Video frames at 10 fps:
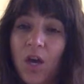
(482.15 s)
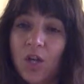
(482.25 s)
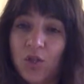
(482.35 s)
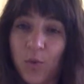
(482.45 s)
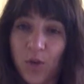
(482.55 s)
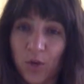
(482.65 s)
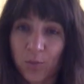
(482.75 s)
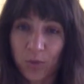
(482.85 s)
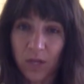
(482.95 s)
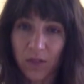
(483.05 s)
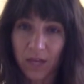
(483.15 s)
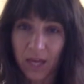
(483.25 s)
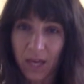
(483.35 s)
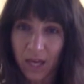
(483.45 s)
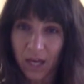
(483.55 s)
So when you're breathing
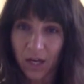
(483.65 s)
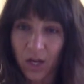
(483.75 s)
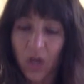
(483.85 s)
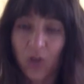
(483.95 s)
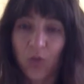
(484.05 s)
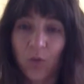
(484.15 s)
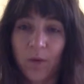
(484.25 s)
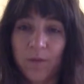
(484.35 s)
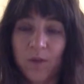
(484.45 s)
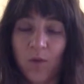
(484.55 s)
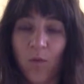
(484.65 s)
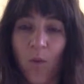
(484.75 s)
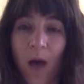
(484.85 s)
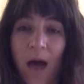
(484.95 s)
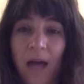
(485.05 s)
in, the ribs are
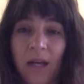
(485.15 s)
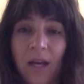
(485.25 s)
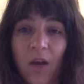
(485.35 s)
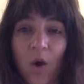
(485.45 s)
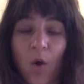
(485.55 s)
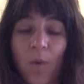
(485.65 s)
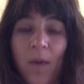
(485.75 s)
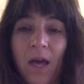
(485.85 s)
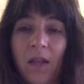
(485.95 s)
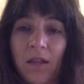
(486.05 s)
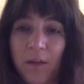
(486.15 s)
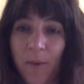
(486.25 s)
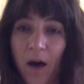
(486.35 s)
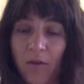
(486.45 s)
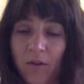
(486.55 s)
widening open, the
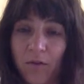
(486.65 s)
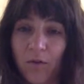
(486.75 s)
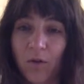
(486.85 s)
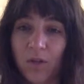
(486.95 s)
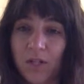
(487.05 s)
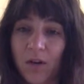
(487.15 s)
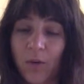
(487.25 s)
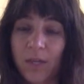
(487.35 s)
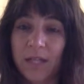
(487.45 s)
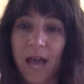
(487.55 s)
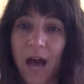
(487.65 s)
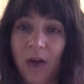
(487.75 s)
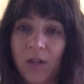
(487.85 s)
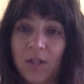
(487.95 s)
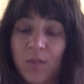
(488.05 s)
pelvic floor is going
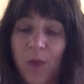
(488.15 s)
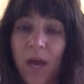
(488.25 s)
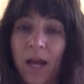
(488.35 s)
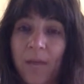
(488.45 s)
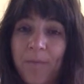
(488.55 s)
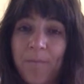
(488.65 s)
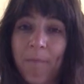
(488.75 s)
down and spreading.